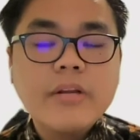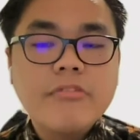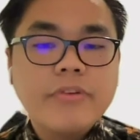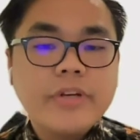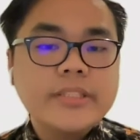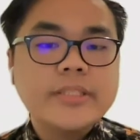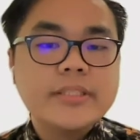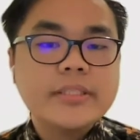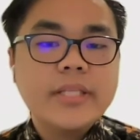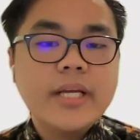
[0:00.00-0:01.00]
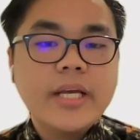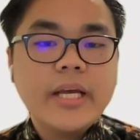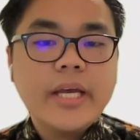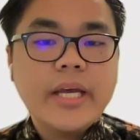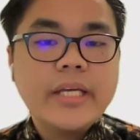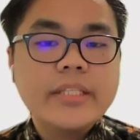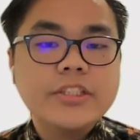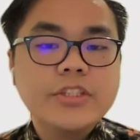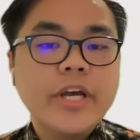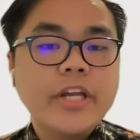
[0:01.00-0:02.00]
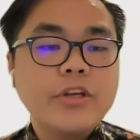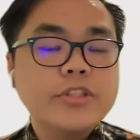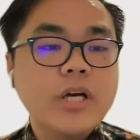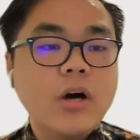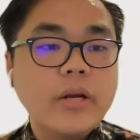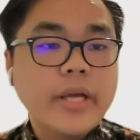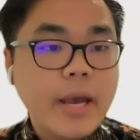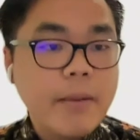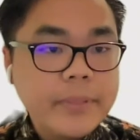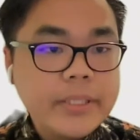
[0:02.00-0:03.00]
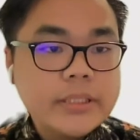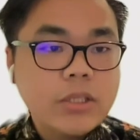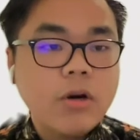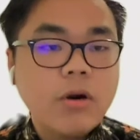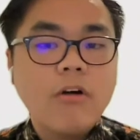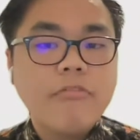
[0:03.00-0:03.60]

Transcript: The first is you can use the on-campus or